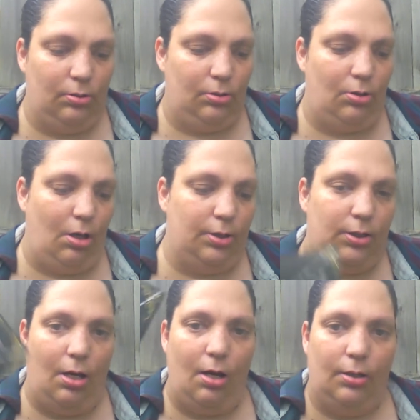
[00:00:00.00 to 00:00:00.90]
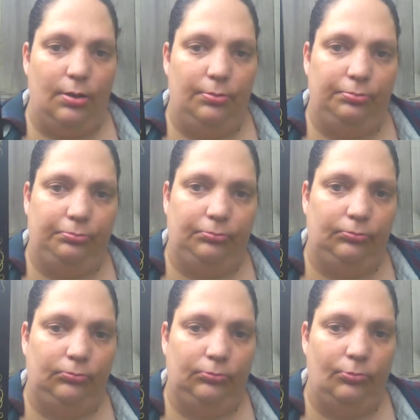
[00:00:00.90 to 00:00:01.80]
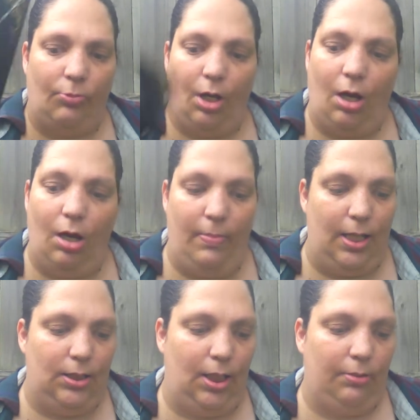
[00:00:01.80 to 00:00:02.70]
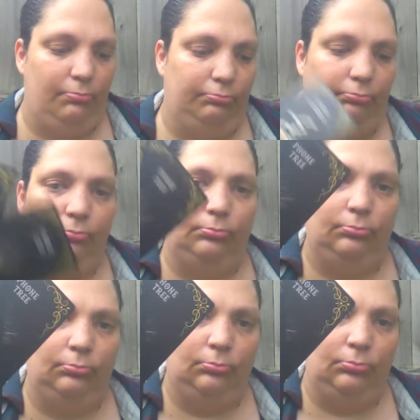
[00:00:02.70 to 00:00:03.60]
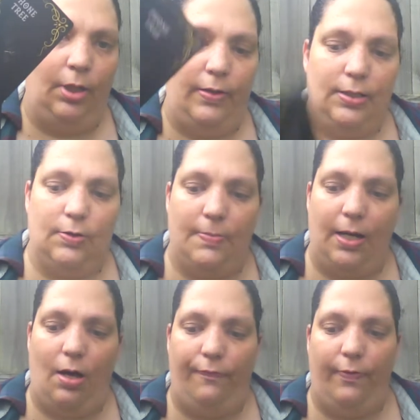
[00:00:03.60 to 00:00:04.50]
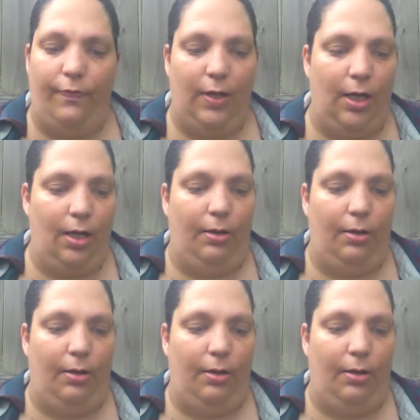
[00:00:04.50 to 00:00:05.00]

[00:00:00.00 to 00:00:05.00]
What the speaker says: cardstock. Amazing. And this is made off of the